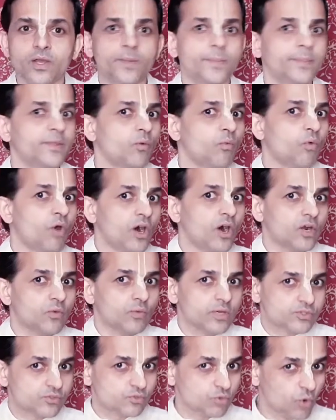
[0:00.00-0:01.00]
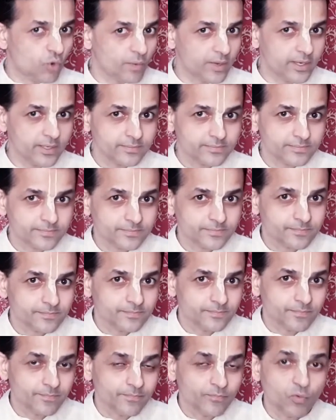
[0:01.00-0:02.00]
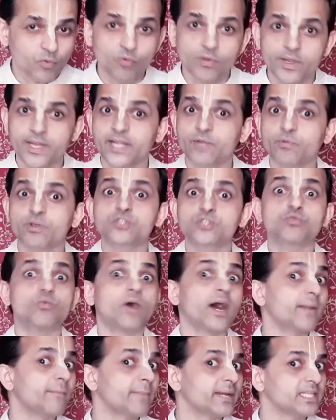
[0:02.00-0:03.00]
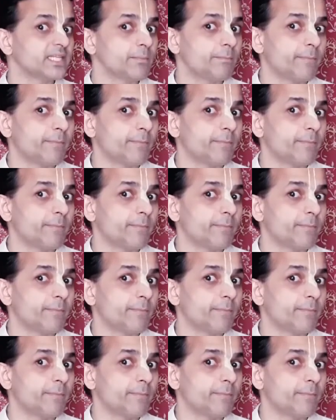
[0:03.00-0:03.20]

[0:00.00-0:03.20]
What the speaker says: The war was over. It was won by the